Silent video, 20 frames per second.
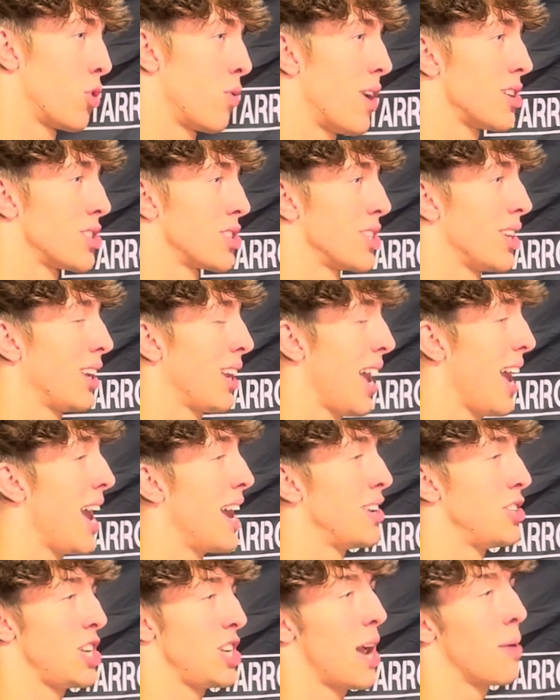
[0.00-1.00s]
wrestling
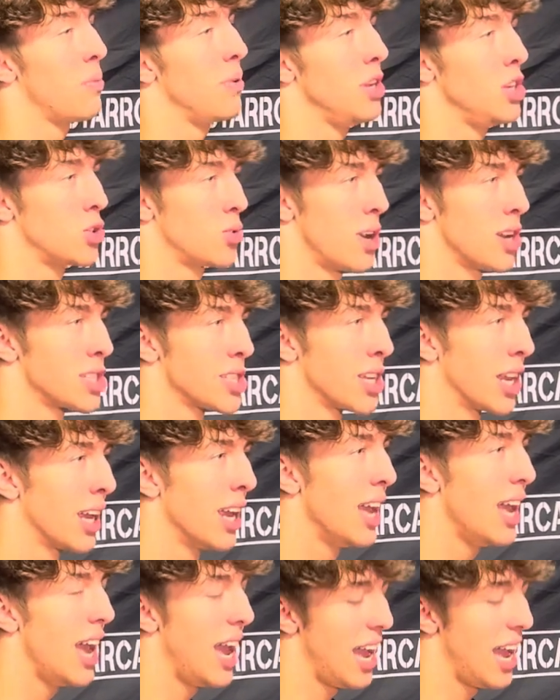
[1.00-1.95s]
and Japanese wrestling.